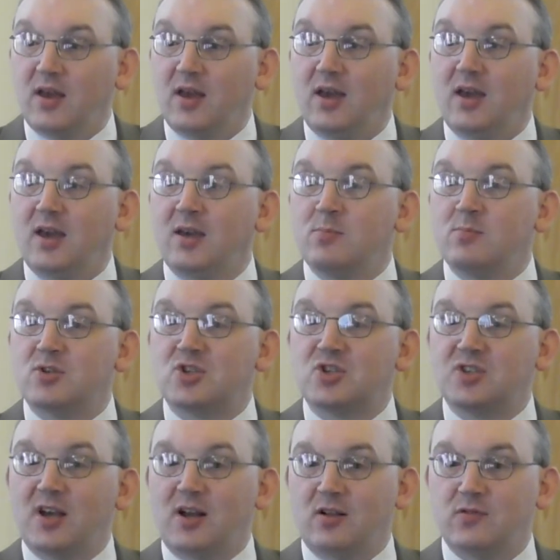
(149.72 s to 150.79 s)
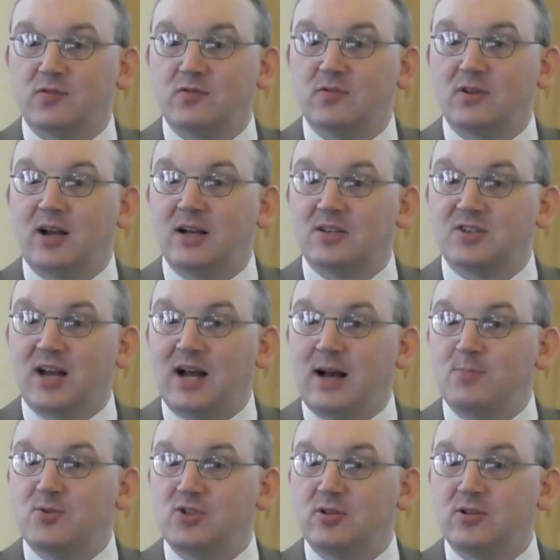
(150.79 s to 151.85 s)
himself as
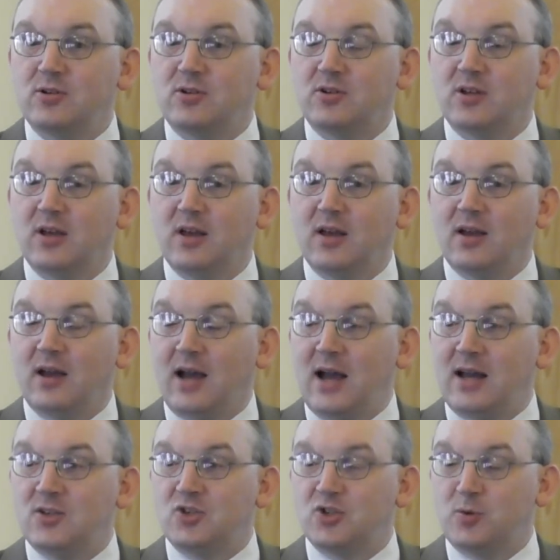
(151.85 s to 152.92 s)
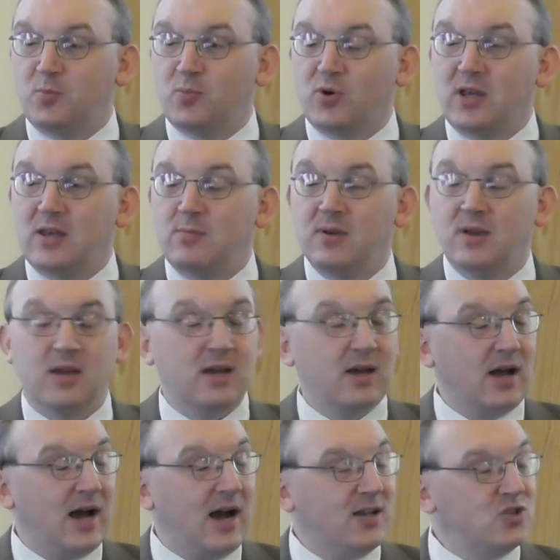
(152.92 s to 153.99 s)
absolute and supreme,
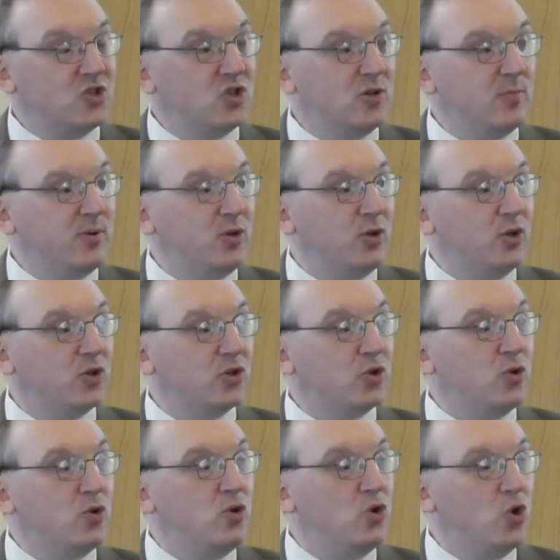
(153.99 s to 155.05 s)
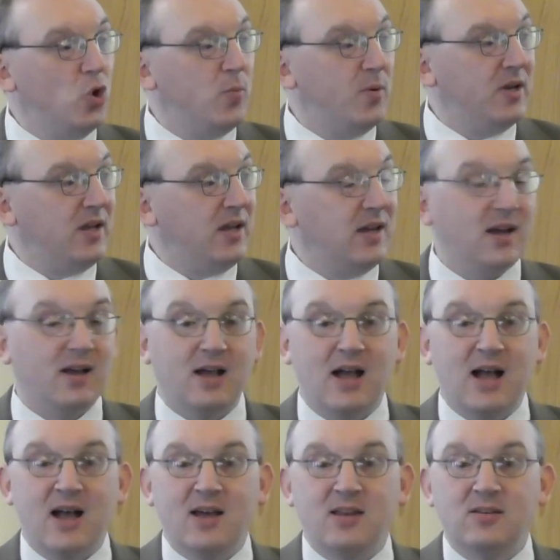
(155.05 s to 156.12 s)
answerable to nobody
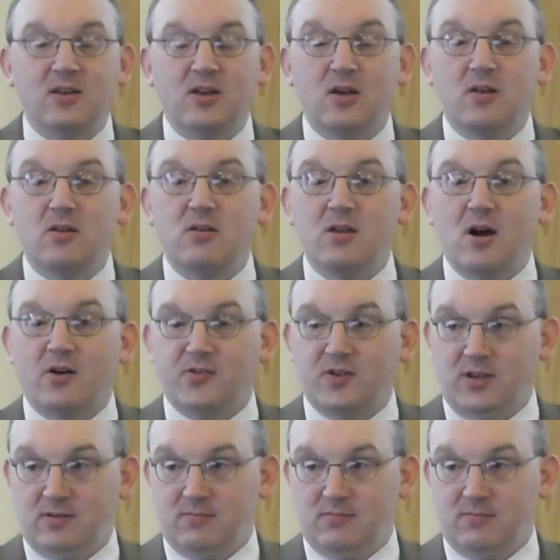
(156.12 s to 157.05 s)
and nothing.